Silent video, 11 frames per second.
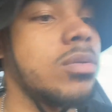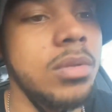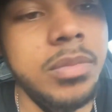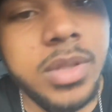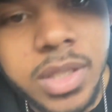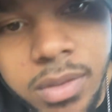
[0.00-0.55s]

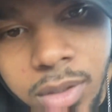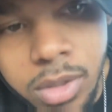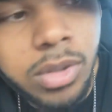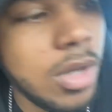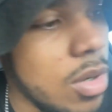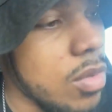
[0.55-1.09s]
Let's get a little
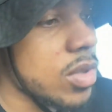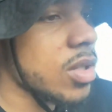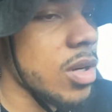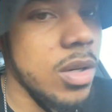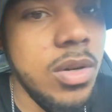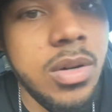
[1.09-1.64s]
cold
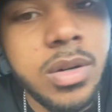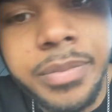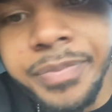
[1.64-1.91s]
start going.